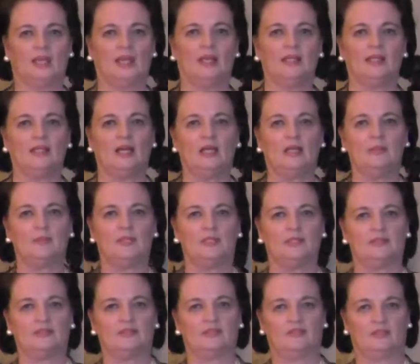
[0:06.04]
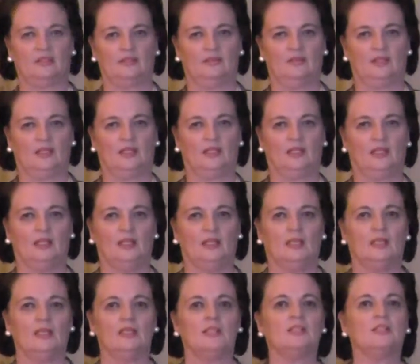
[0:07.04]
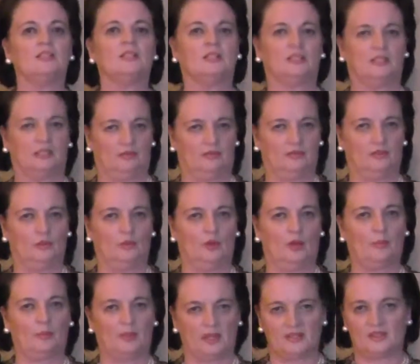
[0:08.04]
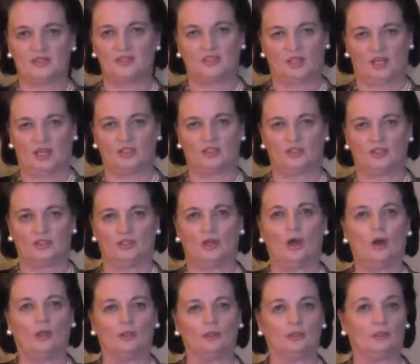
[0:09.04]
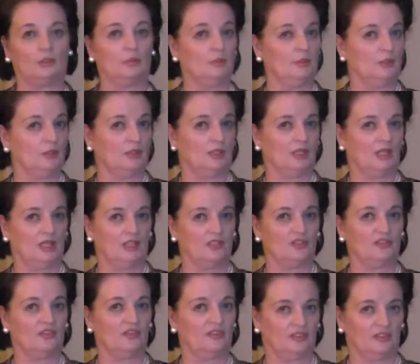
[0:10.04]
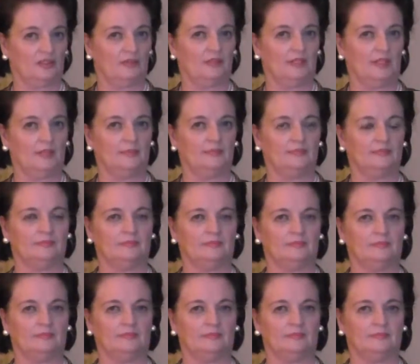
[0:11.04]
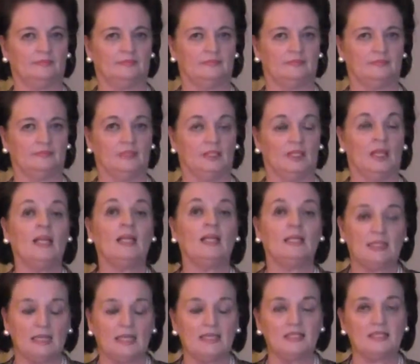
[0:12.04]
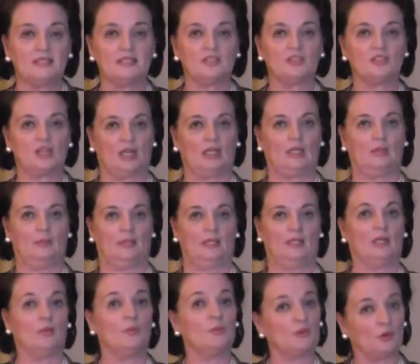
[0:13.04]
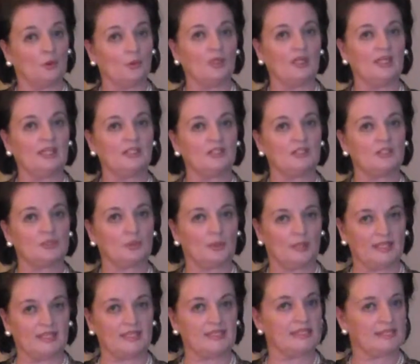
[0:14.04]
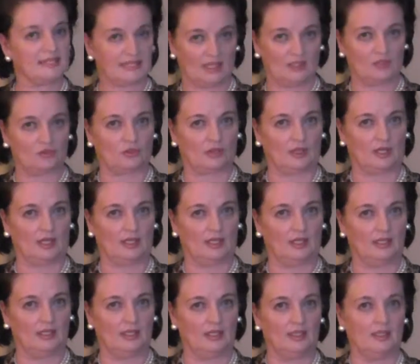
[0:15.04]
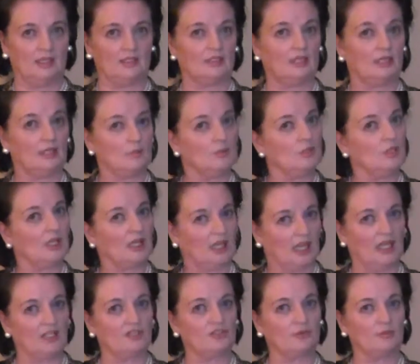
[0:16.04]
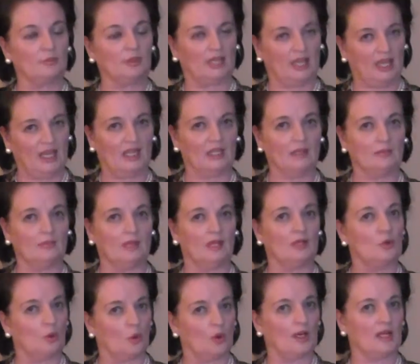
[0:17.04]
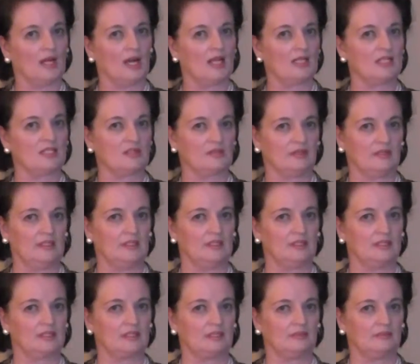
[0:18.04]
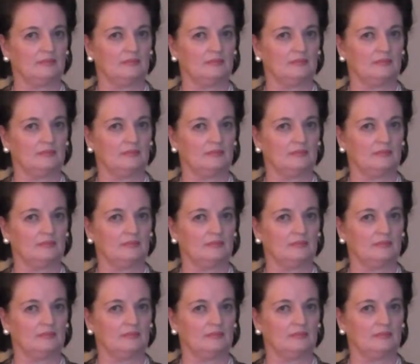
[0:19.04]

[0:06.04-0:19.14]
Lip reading: and I am here this evening to give you a presentation on the communication theory. Ladies and gentlemen, it was only in the 20th century that communication became an organised field.